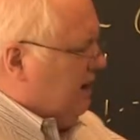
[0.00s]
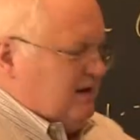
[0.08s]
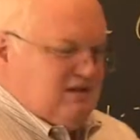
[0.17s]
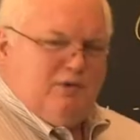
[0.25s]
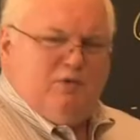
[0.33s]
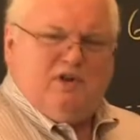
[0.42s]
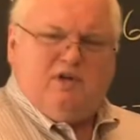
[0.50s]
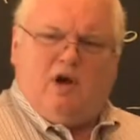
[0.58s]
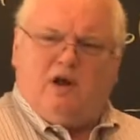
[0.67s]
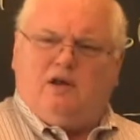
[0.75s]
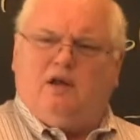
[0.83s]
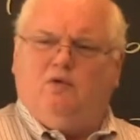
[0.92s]
then someone
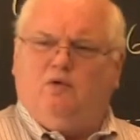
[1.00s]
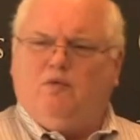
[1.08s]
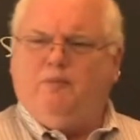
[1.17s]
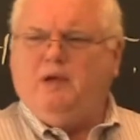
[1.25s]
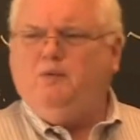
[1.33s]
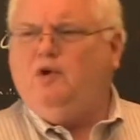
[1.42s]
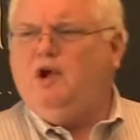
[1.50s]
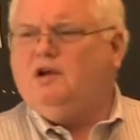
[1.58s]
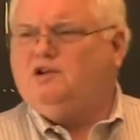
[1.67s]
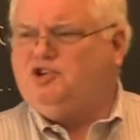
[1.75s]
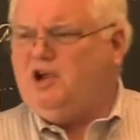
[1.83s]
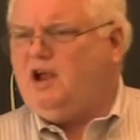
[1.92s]
thought, well, maybe we ought
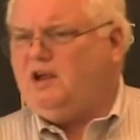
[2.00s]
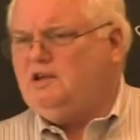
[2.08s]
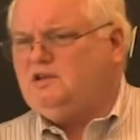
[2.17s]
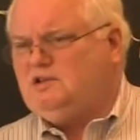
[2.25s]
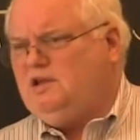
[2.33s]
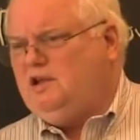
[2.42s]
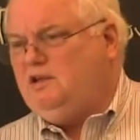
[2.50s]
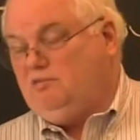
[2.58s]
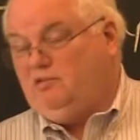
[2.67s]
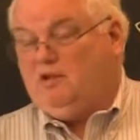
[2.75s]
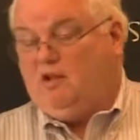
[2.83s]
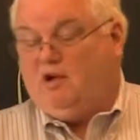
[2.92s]
to check and see,
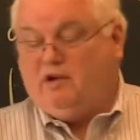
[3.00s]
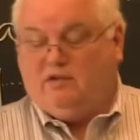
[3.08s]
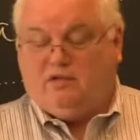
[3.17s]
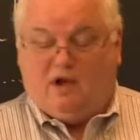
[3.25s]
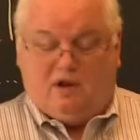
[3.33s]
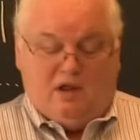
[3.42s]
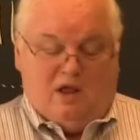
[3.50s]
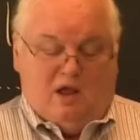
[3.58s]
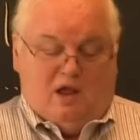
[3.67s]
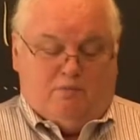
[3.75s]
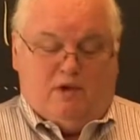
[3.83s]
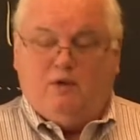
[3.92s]
the lawyer thought,
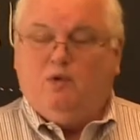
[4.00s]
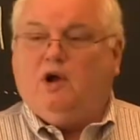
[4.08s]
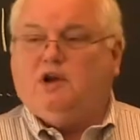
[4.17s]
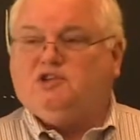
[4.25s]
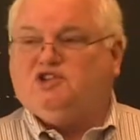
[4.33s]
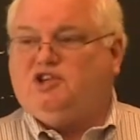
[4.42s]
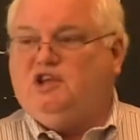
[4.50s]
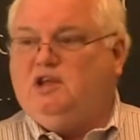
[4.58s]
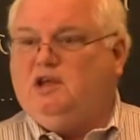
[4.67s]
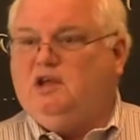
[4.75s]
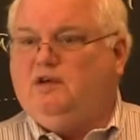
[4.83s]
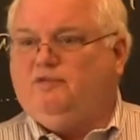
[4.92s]
maybe we ought to
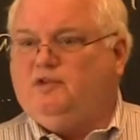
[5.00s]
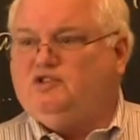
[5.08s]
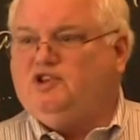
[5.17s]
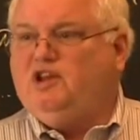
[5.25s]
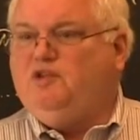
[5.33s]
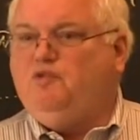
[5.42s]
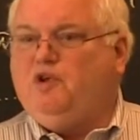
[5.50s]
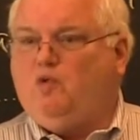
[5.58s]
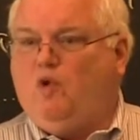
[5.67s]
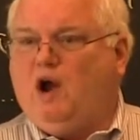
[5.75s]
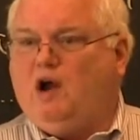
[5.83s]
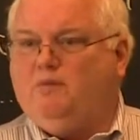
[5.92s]
see if there's any
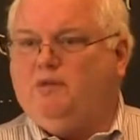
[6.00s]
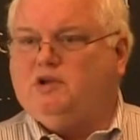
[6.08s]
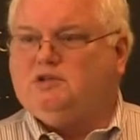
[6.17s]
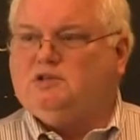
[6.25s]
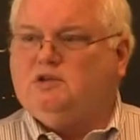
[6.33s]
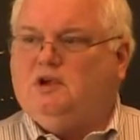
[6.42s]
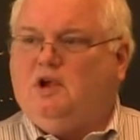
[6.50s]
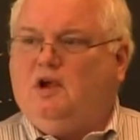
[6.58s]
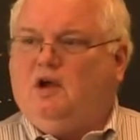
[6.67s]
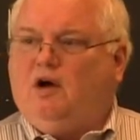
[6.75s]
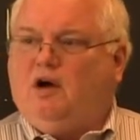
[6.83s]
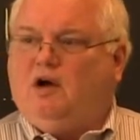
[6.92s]
requirements
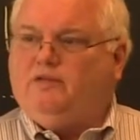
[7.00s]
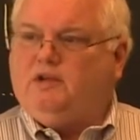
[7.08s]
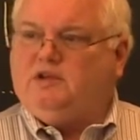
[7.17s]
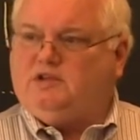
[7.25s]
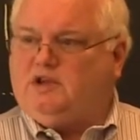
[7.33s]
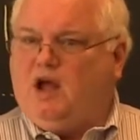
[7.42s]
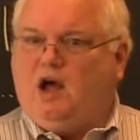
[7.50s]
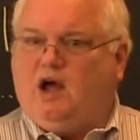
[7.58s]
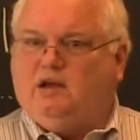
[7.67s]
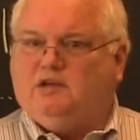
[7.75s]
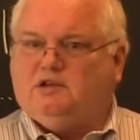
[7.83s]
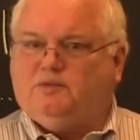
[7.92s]
on the
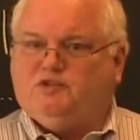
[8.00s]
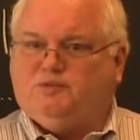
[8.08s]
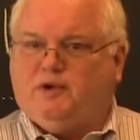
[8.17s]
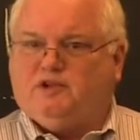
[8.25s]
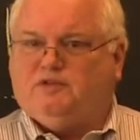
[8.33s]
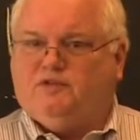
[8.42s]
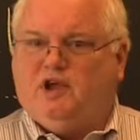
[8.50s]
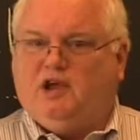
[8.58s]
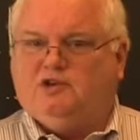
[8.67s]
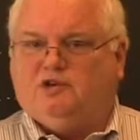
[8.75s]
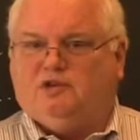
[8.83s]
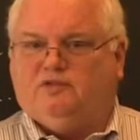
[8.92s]
design, some
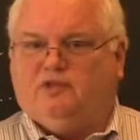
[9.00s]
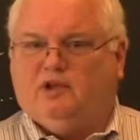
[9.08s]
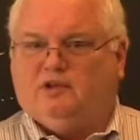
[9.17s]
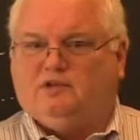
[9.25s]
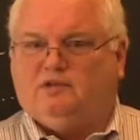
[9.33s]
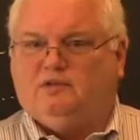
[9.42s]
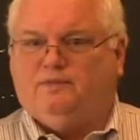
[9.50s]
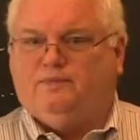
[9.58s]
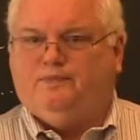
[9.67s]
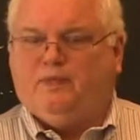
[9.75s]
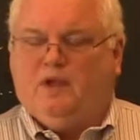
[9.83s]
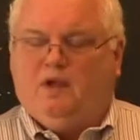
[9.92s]
specifications for this.
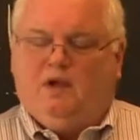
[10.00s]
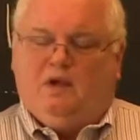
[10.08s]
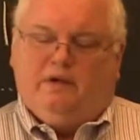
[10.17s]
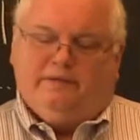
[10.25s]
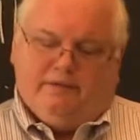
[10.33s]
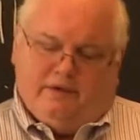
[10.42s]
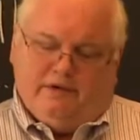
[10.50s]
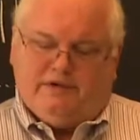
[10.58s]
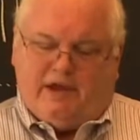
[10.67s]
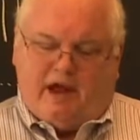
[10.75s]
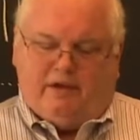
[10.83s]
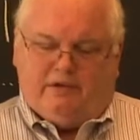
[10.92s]

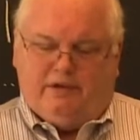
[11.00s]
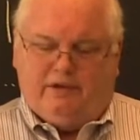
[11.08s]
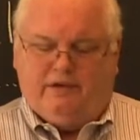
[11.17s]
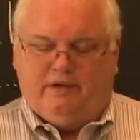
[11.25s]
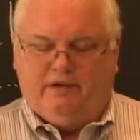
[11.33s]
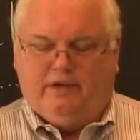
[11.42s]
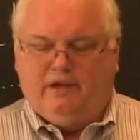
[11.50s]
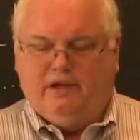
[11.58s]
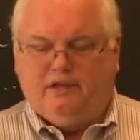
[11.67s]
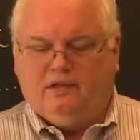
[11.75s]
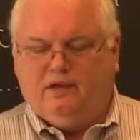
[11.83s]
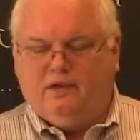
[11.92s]
Turns out
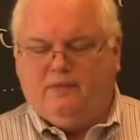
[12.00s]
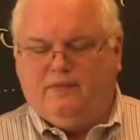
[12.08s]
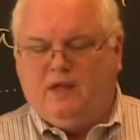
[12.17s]
the,